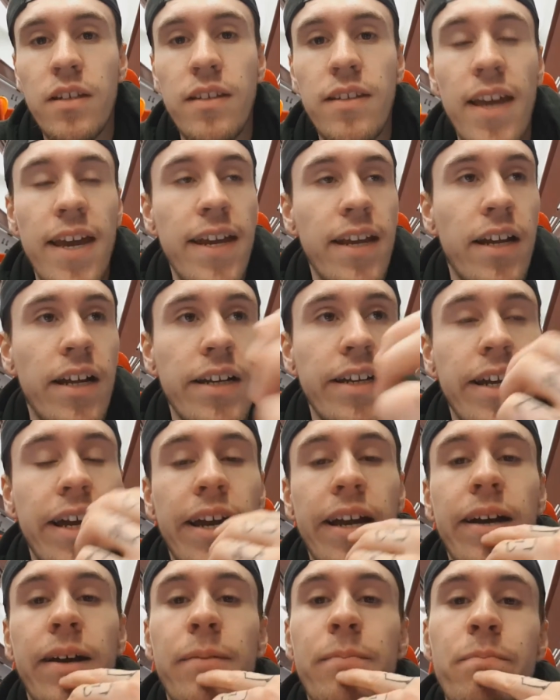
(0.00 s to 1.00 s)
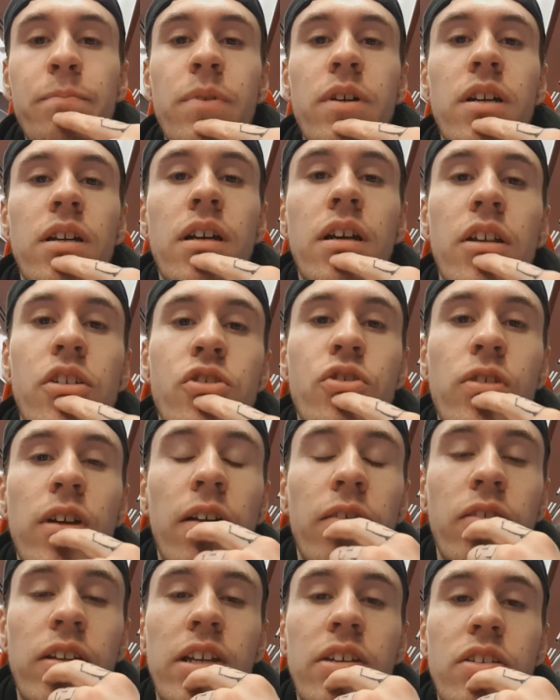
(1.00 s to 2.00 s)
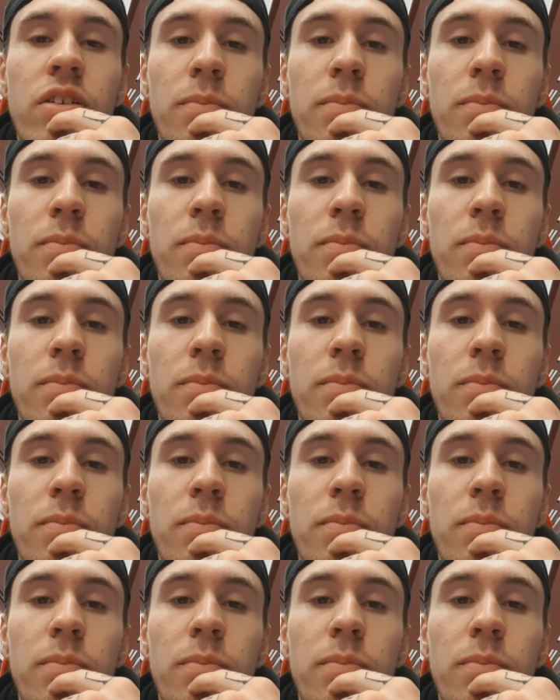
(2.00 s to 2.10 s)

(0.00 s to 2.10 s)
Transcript: Today I am travelling